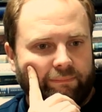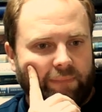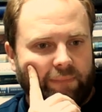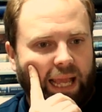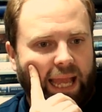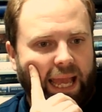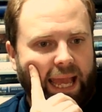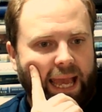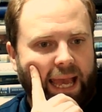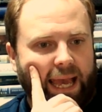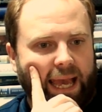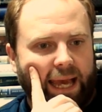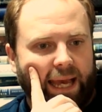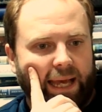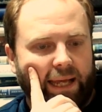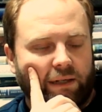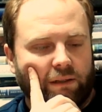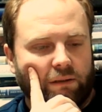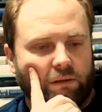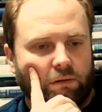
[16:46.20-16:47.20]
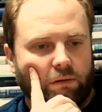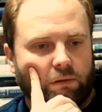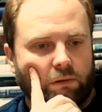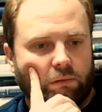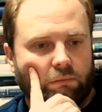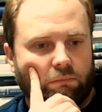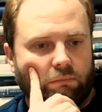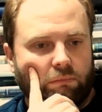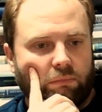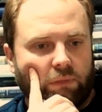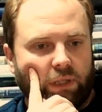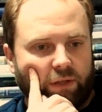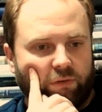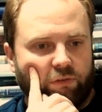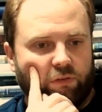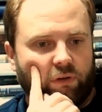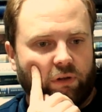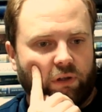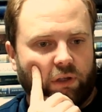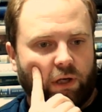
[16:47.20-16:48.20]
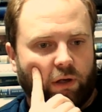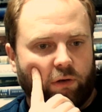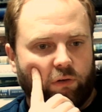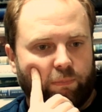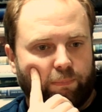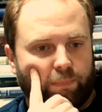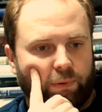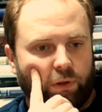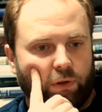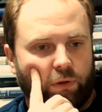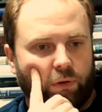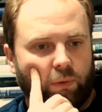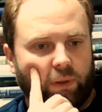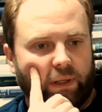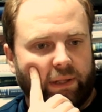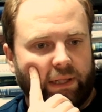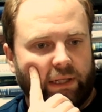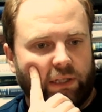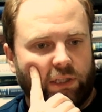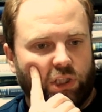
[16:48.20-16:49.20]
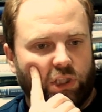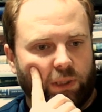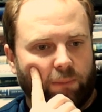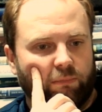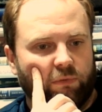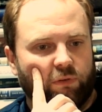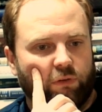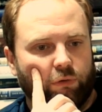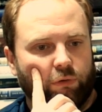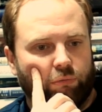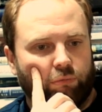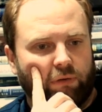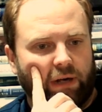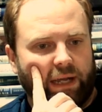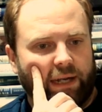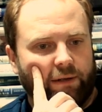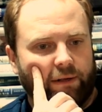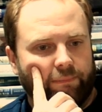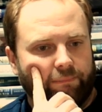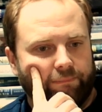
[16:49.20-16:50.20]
And Nelson goes blue and then jumps to red